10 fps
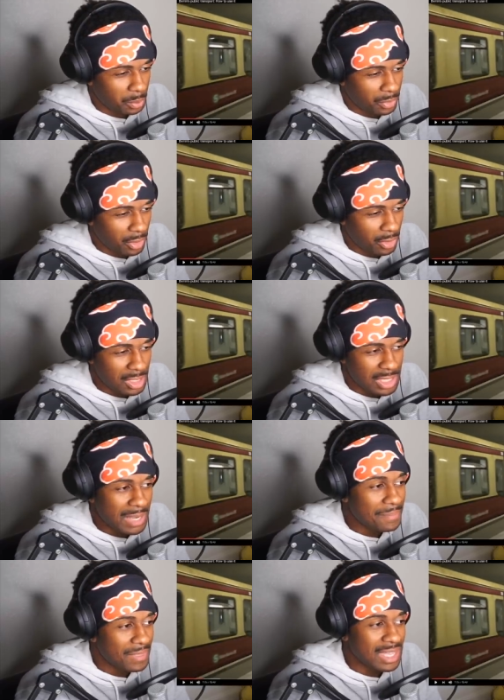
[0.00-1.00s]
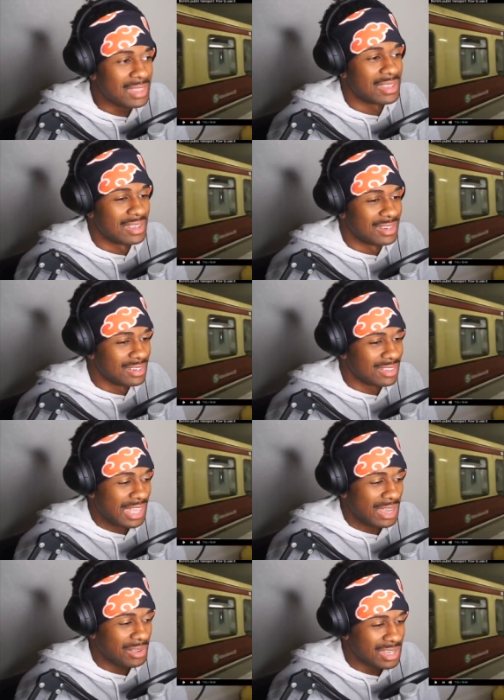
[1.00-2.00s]
They're the same thing then.
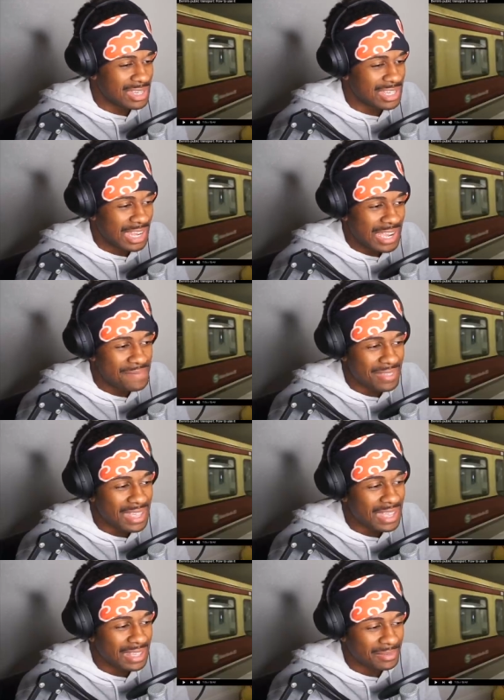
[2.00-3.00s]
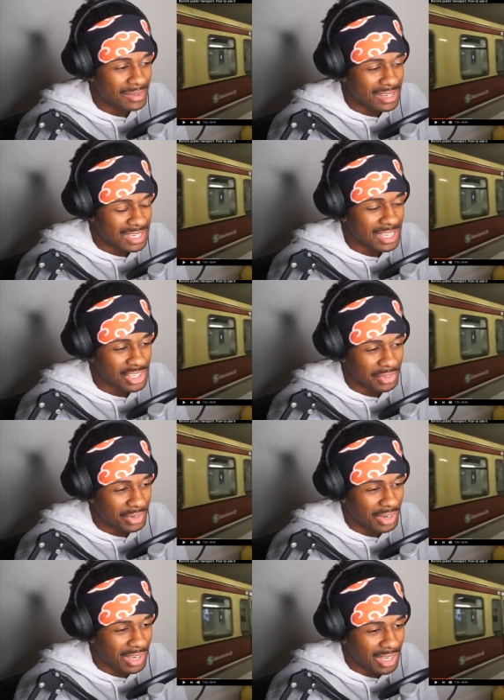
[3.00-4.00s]
They are the same thing, essentially, right?